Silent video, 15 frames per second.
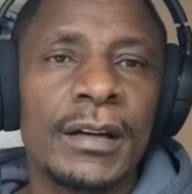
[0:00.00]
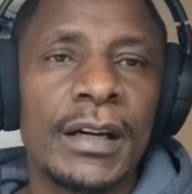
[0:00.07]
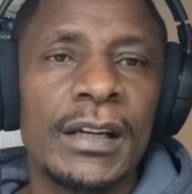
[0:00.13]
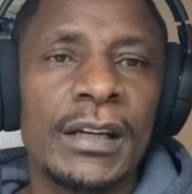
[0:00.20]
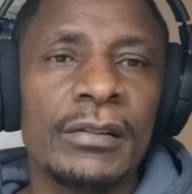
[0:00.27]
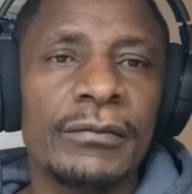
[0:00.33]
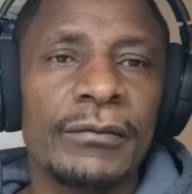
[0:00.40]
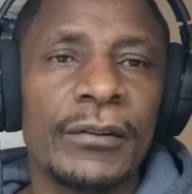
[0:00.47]

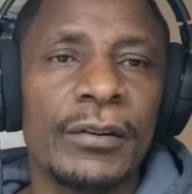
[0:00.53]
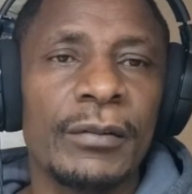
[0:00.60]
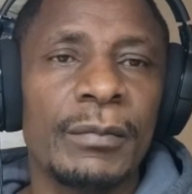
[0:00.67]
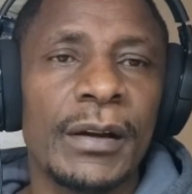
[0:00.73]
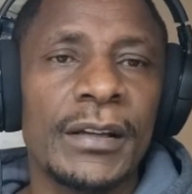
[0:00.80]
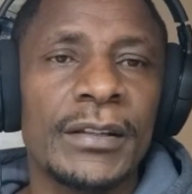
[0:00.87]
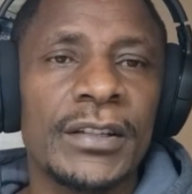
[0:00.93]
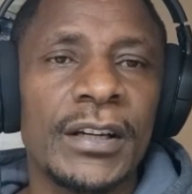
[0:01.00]
kindly follow
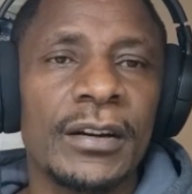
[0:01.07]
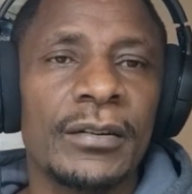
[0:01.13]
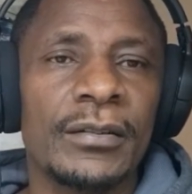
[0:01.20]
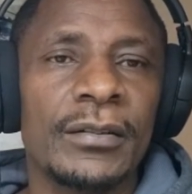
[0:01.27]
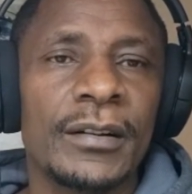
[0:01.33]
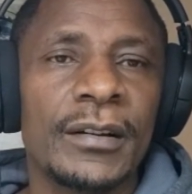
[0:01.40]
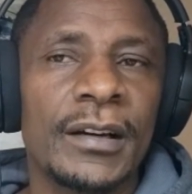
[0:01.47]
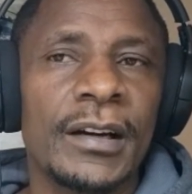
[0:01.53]
my
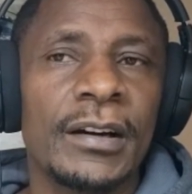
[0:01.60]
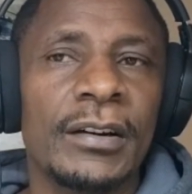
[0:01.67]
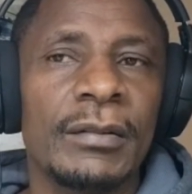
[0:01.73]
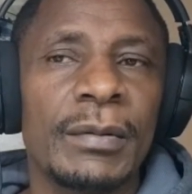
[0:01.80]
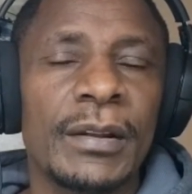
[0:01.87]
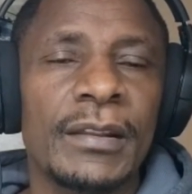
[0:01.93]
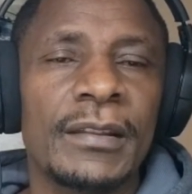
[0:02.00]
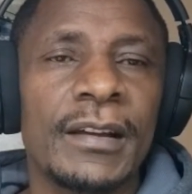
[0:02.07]
channel. I'll
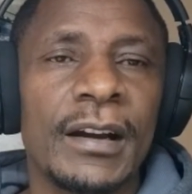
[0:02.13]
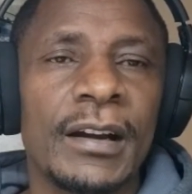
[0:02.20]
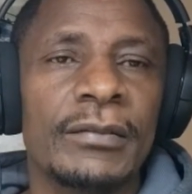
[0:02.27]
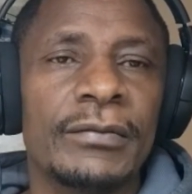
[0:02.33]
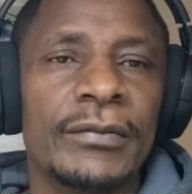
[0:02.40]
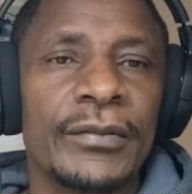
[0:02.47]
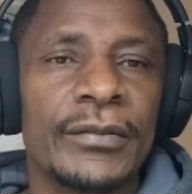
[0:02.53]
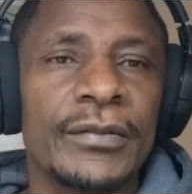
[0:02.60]
be
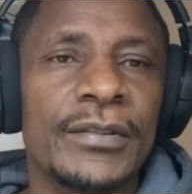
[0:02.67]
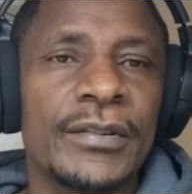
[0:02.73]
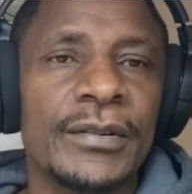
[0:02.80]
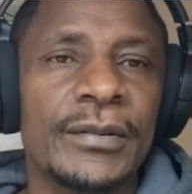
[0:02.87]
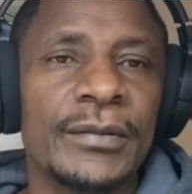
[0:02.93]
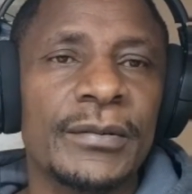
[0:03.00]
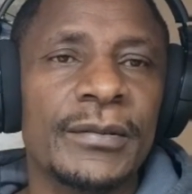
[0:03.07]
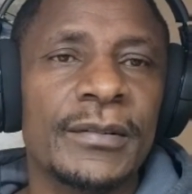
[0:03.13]
thankful
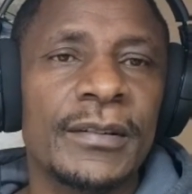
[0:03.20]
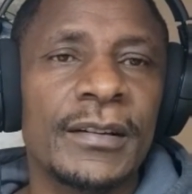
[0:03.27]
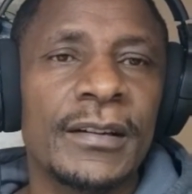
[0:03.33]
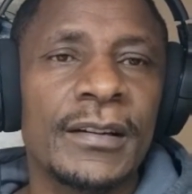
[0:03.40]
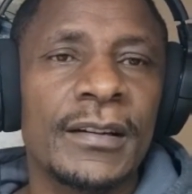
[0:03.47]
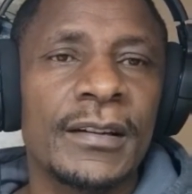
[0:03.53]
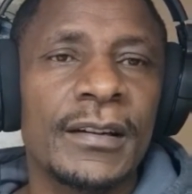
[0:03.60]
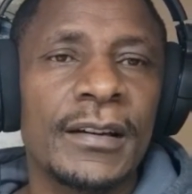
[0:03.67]
to
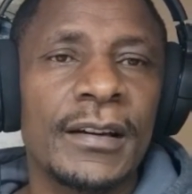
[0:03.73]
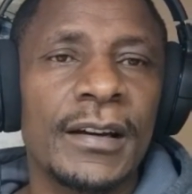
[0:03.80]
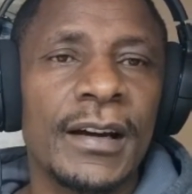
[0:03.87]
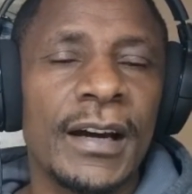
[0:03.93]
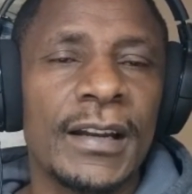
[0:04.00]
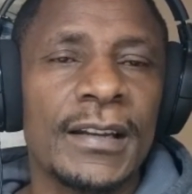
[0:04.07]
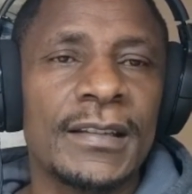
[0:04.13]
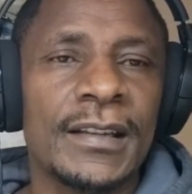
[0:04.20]

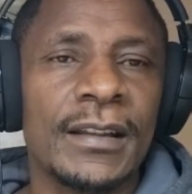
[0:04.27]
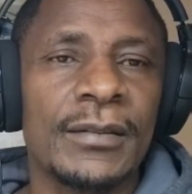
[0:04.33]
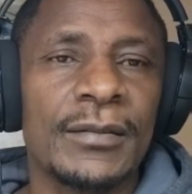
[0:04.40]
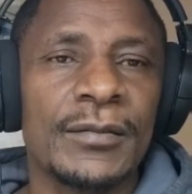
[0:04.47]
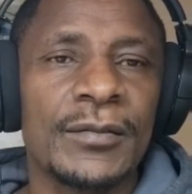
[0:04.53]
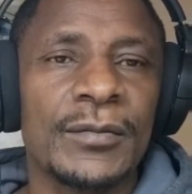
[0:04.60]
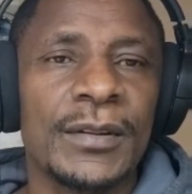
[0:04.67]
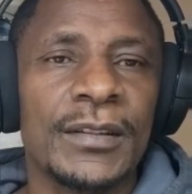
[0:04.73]
answer those